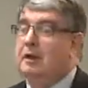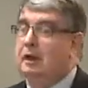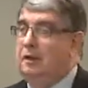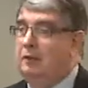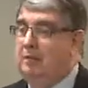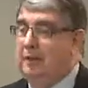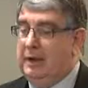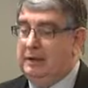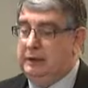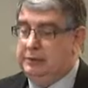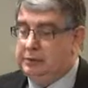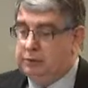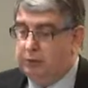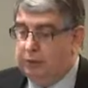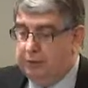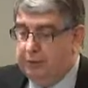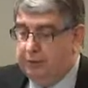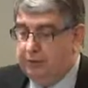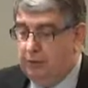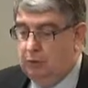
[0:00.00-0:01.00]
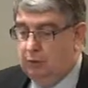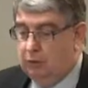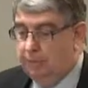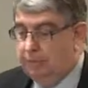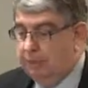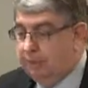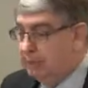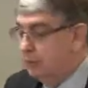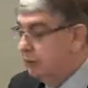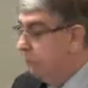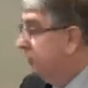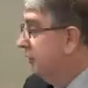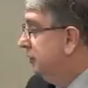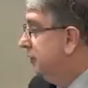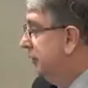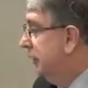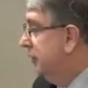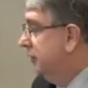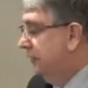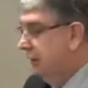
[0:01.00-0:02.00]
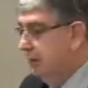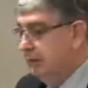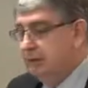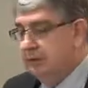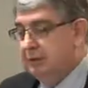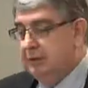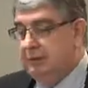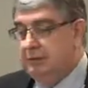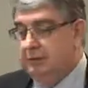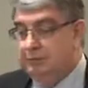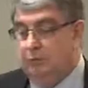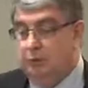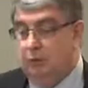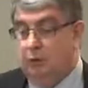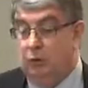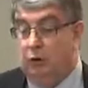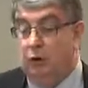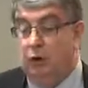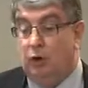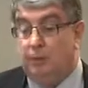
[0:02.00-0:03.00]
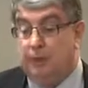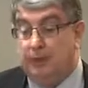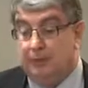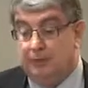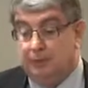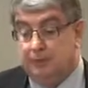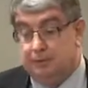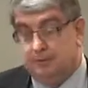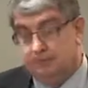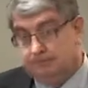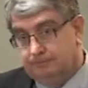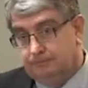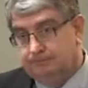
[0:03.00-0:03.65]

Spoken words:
and make sure that your methodology is very robust.